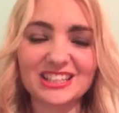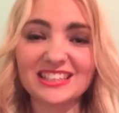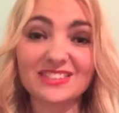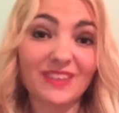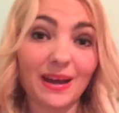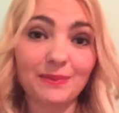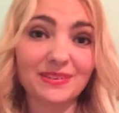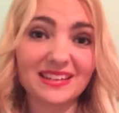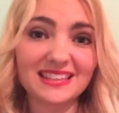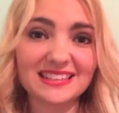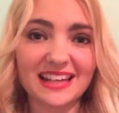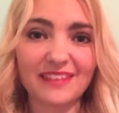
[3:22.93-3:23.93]
She's
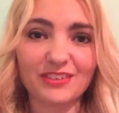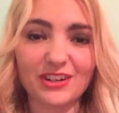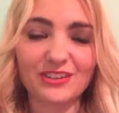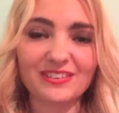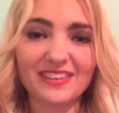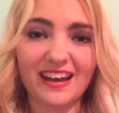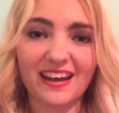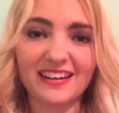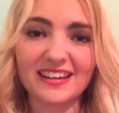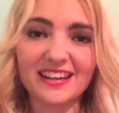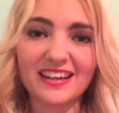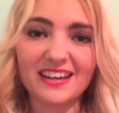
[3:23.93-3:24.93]
fabulous, and I've heard that